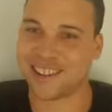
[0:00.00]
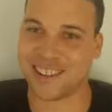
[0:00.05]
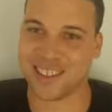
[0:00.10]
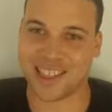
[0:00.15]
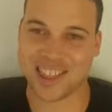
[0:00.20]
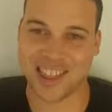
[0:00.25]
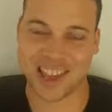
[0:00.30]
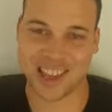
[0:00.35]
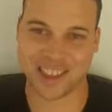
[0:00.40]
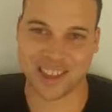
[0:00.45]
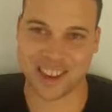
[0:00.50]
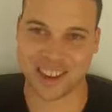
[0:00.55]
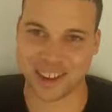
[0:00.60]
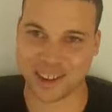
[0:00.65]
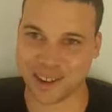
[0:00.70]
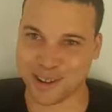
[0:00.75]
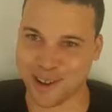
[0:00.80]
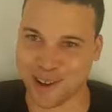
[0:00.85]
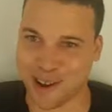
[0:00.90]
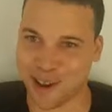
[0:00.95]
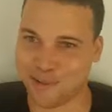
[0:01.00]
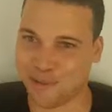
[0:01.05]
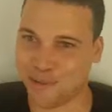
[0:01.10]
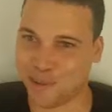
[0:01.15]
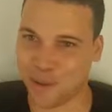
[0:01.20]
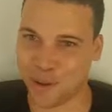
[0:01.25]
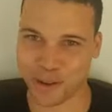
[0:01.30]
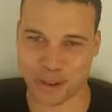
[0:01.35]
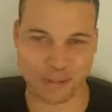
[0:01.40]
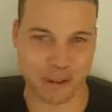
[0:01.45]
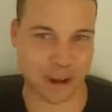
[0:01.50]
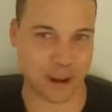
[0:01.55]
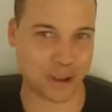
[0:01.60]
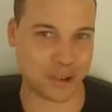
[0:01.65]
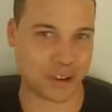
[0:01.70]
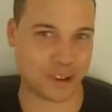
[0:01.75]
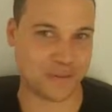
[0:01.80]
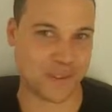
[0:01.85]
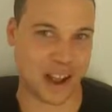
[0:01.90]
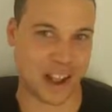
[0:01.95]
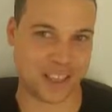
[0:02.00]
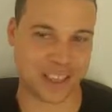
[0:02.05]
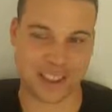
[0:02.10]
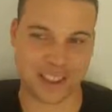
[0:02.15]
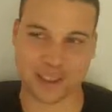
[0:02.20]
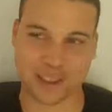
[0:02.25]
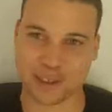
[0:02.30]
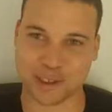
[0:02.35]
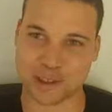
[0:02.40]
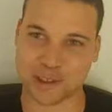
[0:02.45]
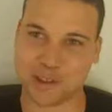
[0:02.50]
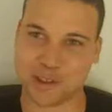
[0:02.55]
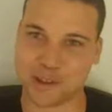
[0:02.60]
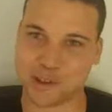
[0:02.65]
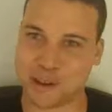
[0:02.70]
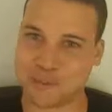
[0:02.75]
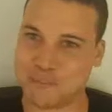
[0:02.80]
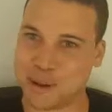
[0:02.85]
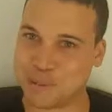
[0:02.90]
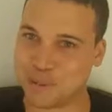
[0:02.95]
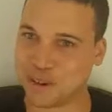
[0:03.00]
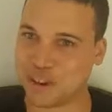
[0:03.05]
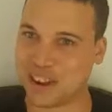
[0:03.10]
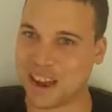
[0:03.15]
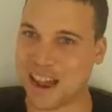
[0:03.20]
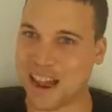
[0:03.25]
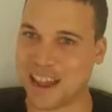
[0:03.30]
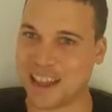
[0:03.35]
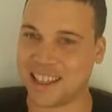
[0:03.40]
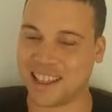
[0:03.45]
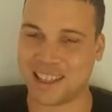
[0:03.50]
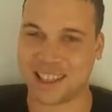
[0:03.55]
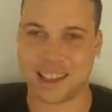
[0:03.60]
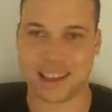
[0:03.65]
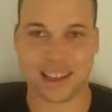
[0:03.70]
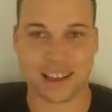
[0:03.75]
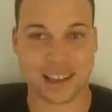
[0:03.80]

just listening to her thoughts about who she fancies at school and people she hates.